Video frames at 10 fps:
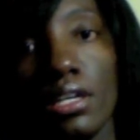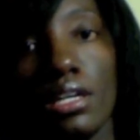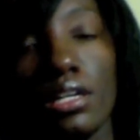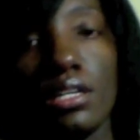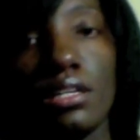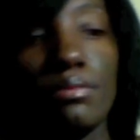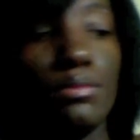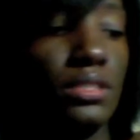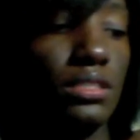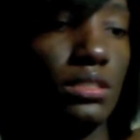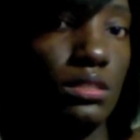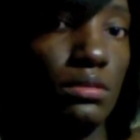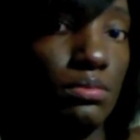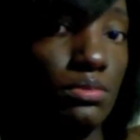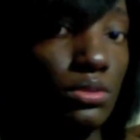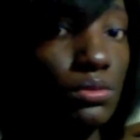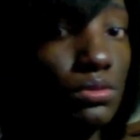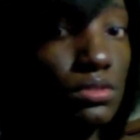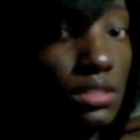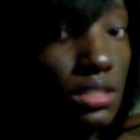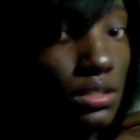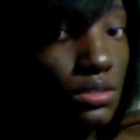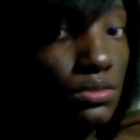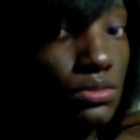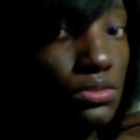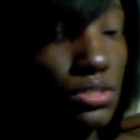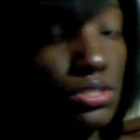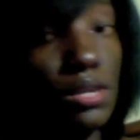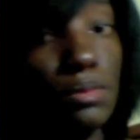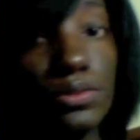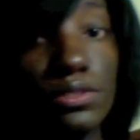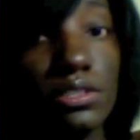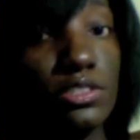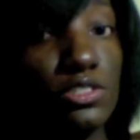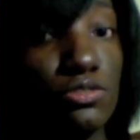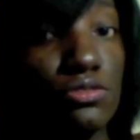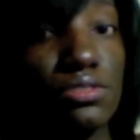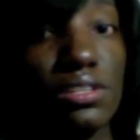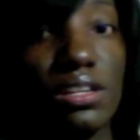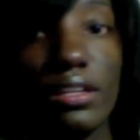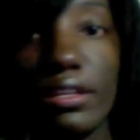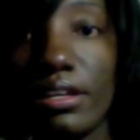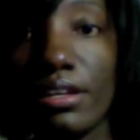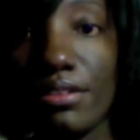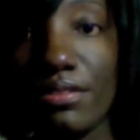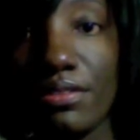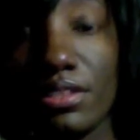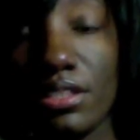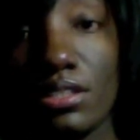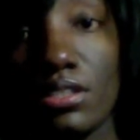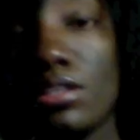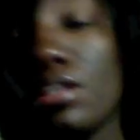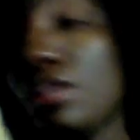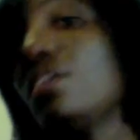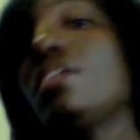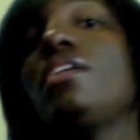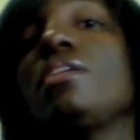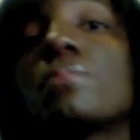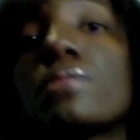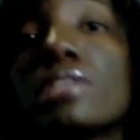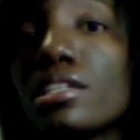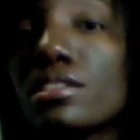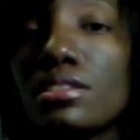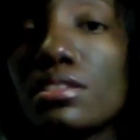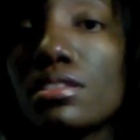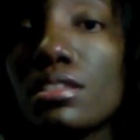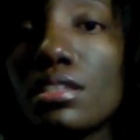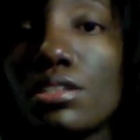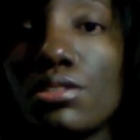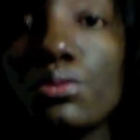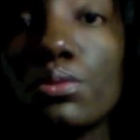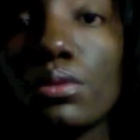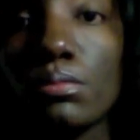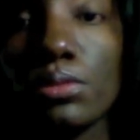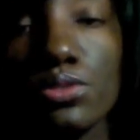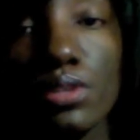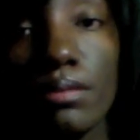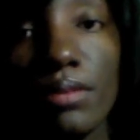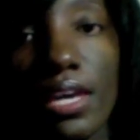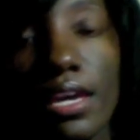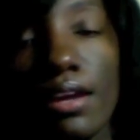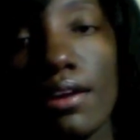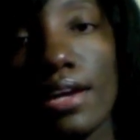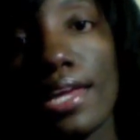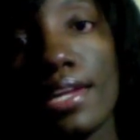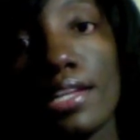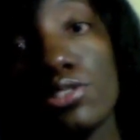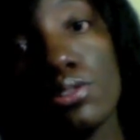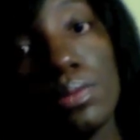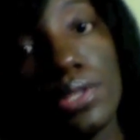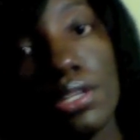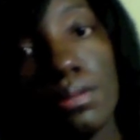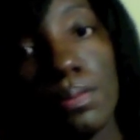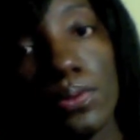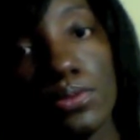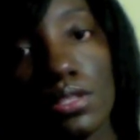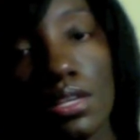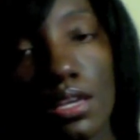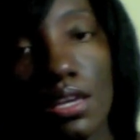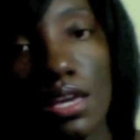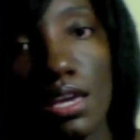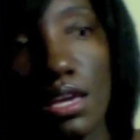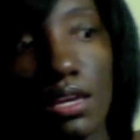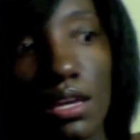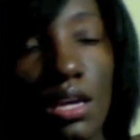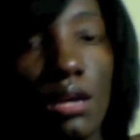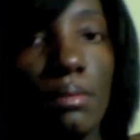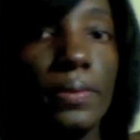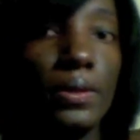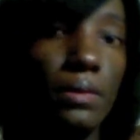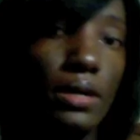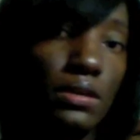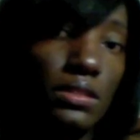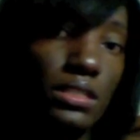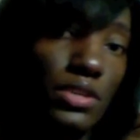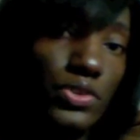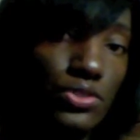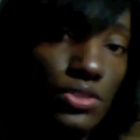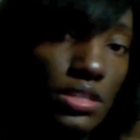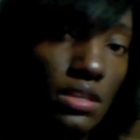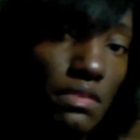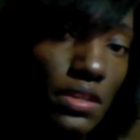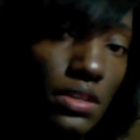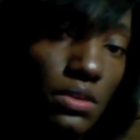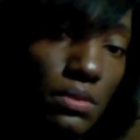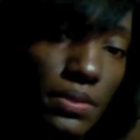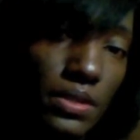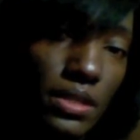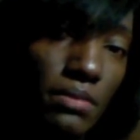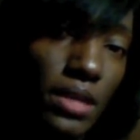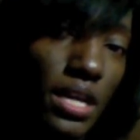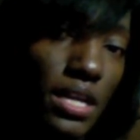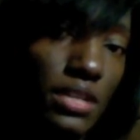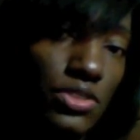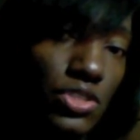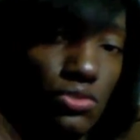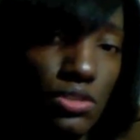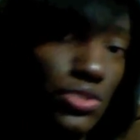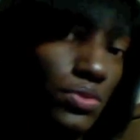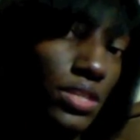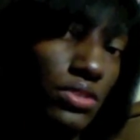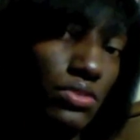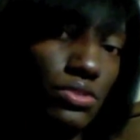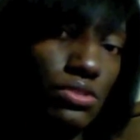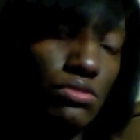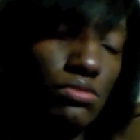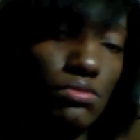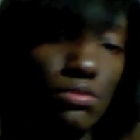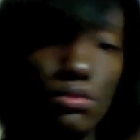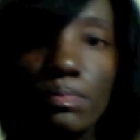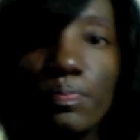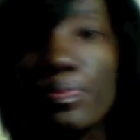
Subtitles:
The tools that I use, the shampoos and conditioners that I love, the heat protectants that I use when I'm blow drying my hair, and I do plan on posting a blowout and hair straightening video, but I'm just graduated nursing school